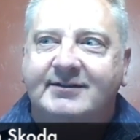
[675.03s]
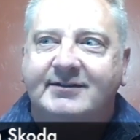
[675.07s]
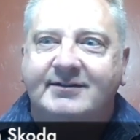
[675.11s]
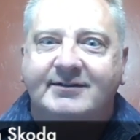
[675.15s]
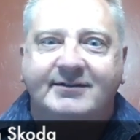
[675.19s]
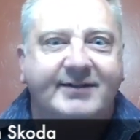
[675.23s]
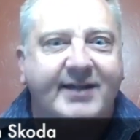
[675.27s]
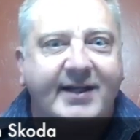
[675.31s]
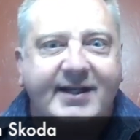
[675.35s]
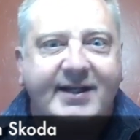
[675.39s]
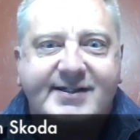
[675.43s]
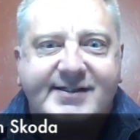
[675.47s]

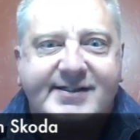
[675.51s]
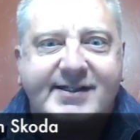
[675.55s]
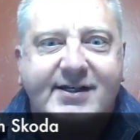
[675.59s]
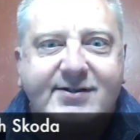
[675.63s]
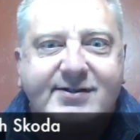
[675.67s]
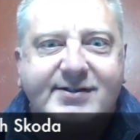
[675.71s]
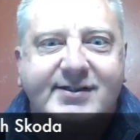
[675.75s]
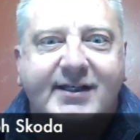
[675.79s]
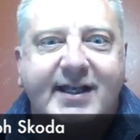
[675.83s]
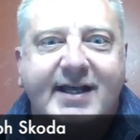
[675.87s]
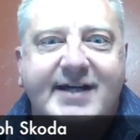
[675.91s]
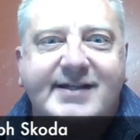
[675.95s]
take
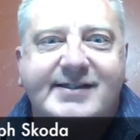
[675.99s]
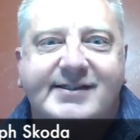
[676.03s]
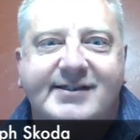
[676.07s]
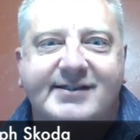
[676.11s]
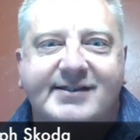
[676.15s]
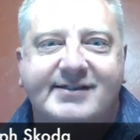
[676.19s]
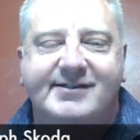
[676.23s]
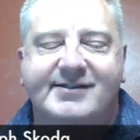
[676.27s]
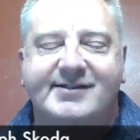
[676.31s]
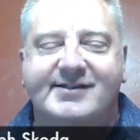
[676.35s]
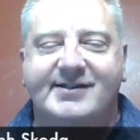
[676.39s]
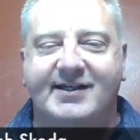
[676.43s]
salsa
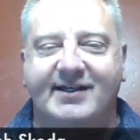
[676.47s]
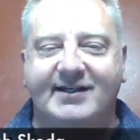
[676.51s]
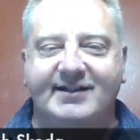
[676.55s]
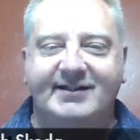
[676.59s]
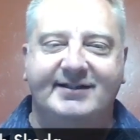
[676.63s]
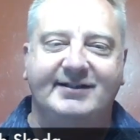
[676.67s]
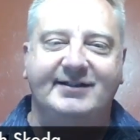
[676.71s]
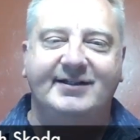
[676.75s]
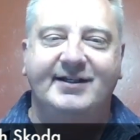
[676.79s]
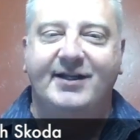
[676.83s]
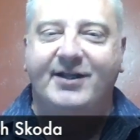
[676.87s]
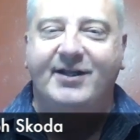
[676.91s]
lessons.
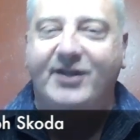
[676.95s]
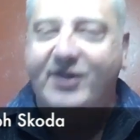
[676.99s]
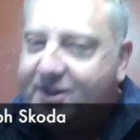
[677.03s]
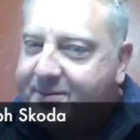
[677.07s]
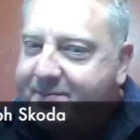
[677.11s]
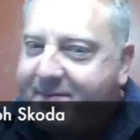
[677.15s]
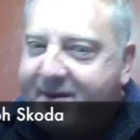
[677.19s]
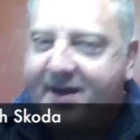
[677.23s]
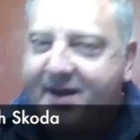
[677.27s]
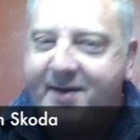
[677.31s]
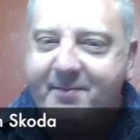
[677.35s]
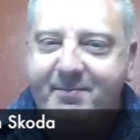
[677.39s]
You
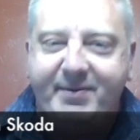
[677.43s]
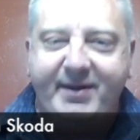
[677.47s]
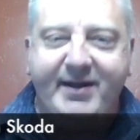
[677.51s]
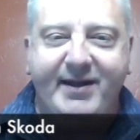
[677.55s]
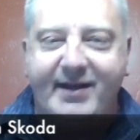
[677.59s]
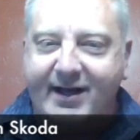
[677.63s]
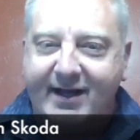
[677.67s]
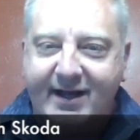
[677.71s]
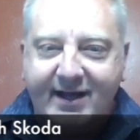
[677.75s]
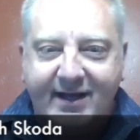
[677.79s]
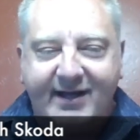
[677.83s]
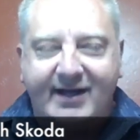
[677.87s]
may be
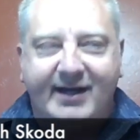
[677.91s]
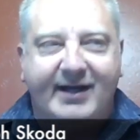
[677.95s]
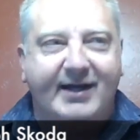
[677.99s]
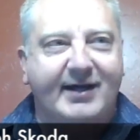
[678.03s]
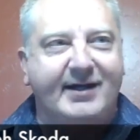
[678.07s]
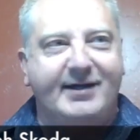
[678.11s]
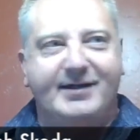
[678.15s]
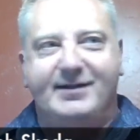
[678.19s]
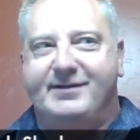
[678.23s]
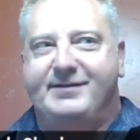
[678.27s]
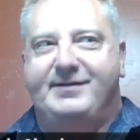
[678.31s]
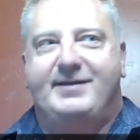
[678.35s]

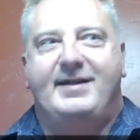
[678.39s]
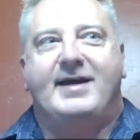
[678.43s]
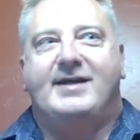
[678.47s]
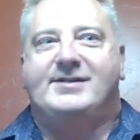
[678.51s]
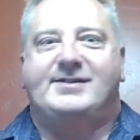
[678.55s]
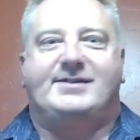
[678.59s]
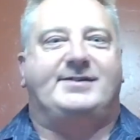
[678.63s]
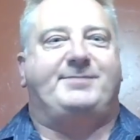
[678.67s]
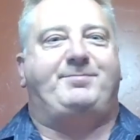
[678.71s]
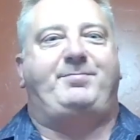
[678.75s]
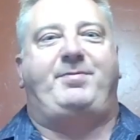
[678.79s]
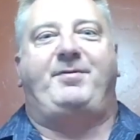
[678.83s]
the
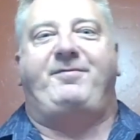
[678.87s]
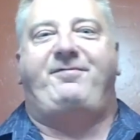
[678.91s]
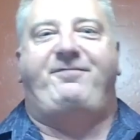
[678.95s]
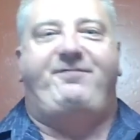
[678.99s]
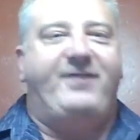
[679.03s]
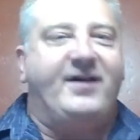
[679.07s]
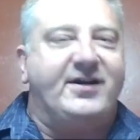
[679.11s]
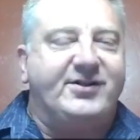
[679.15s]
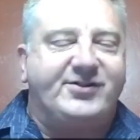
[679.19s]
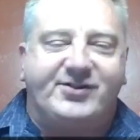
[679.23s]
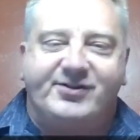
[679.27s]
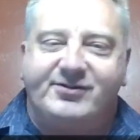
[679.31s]
next
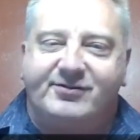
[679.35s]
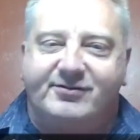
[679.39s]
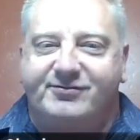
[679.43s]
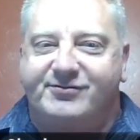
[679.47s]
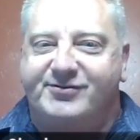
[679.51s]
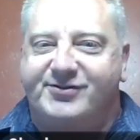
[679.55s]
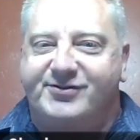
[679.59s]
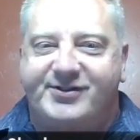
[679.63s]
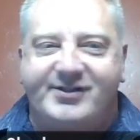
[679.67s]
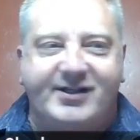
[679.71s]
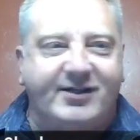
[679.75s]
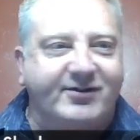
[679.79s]
professional
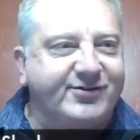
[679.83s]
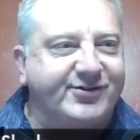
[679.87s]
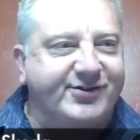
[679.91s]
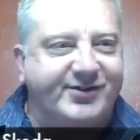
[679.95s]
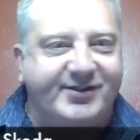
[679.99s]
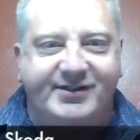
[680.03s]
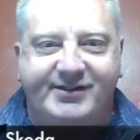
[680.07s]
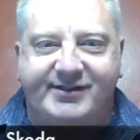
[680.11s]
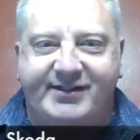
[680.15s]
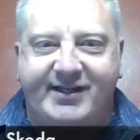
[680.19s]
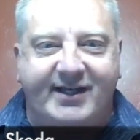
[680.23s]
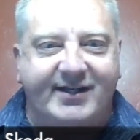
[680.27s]

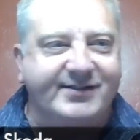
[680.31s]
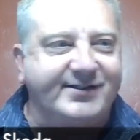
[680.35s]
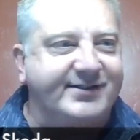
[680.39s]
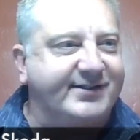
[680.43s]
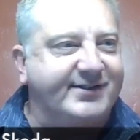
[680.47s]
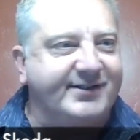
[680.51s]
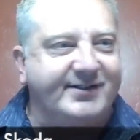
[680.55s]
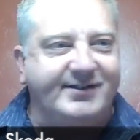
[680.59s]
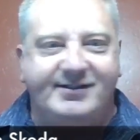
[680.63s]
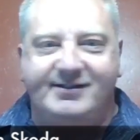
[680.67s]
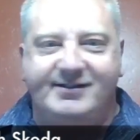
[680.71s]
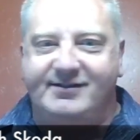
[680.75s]
salsa
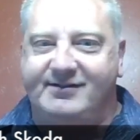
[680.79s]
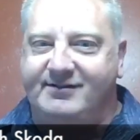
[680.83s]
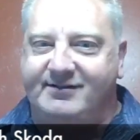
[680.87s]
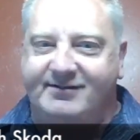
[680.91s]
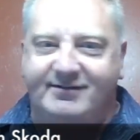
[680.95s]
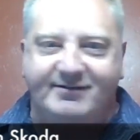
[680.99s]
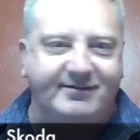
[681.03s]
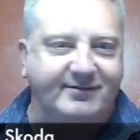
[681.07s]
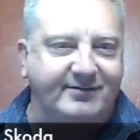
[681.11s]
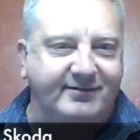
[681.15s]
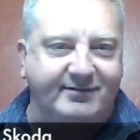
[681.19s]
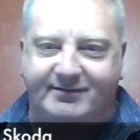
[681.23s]

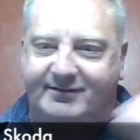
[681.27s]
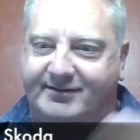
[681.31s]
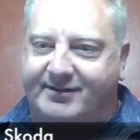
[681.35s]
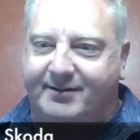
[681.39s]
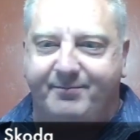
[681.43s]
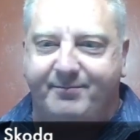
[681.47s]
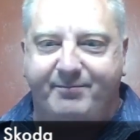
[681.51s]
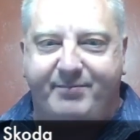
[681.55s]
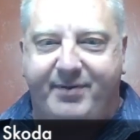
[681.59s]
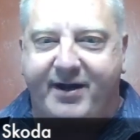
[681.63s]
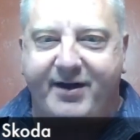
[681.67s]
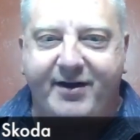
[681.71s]
dancing
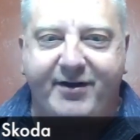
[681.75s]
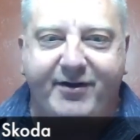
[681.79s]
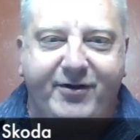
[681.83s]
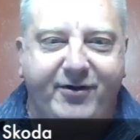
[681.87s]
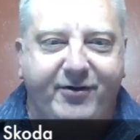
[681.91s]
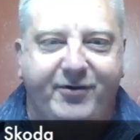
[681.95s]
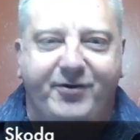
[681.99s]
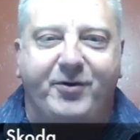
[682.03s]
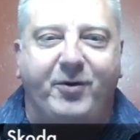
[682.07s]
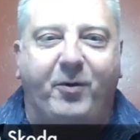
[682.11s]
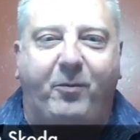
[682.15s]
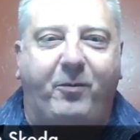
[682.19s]

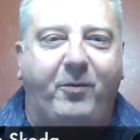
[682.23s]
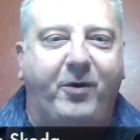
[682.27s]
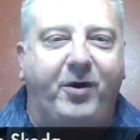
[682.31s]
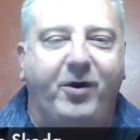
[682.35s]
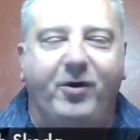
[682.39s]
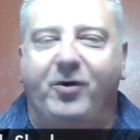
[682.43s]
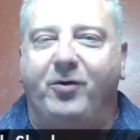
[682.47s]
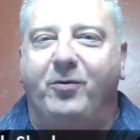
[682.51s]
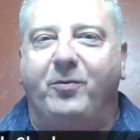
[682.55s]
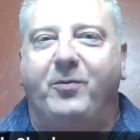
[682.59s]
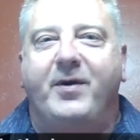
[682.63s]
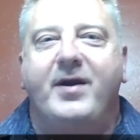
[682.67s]
competitor in the
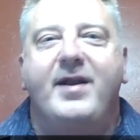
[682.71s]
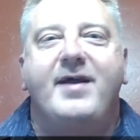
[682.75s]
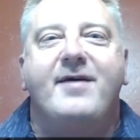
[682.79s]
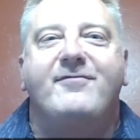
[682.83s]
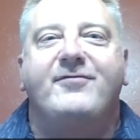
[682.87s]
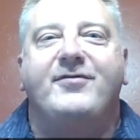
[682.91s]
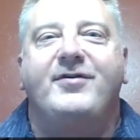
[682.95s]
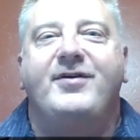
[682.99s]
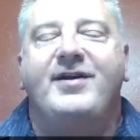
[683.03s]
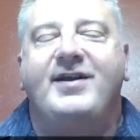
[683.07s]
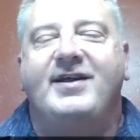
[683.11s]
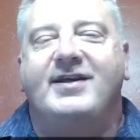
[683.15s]
world,
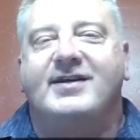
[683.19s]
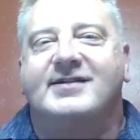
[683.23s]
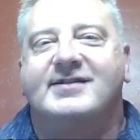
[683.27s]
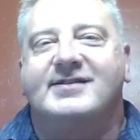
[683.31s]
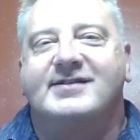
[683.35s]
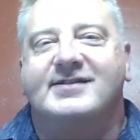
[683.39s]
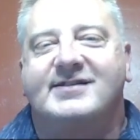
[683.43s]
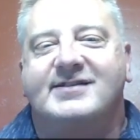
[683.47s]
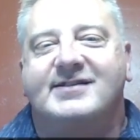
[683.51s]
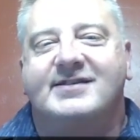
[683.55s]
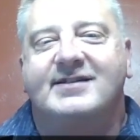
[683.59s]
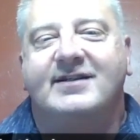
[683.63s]
whatever it
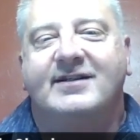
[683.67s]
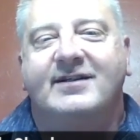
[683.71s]
is.